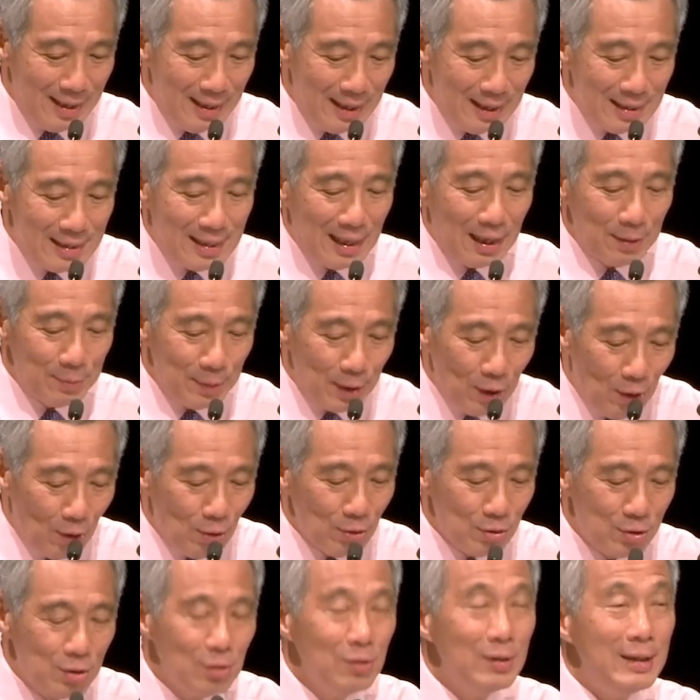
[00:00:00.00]
is that we
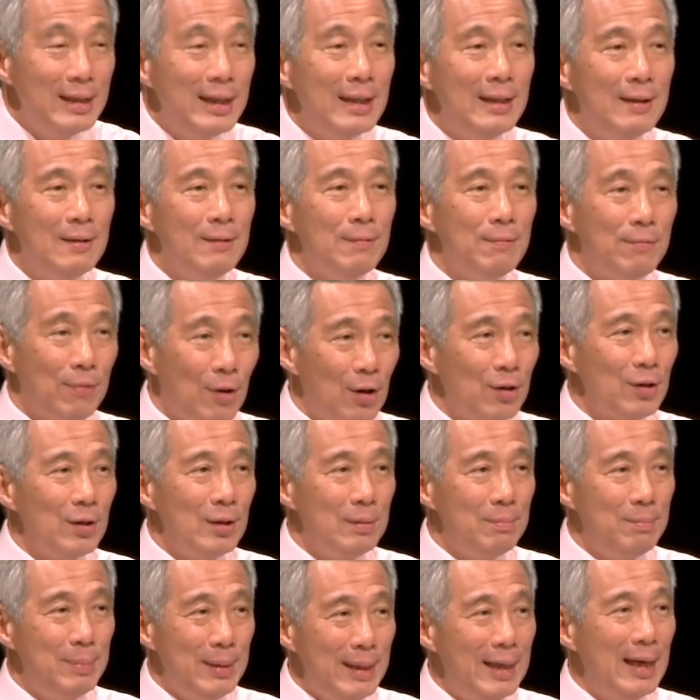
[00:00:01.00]
also need
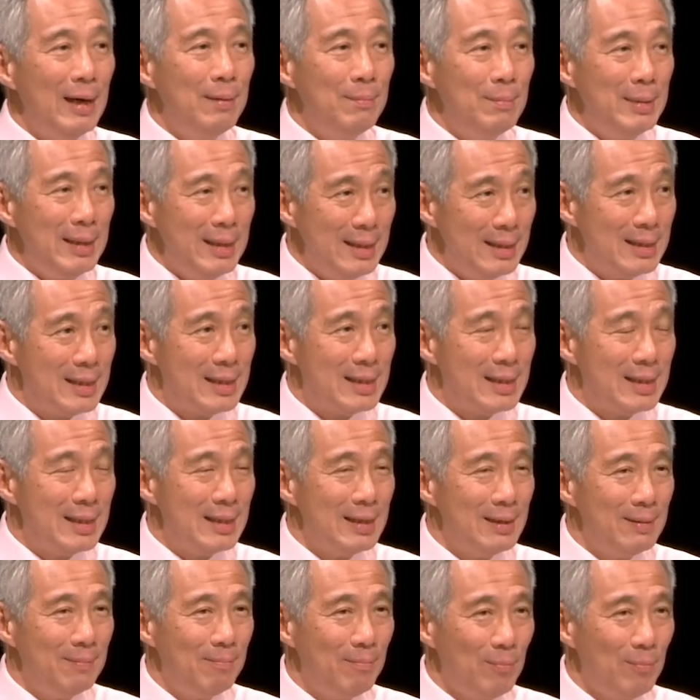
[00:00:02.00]
foreign P M Es,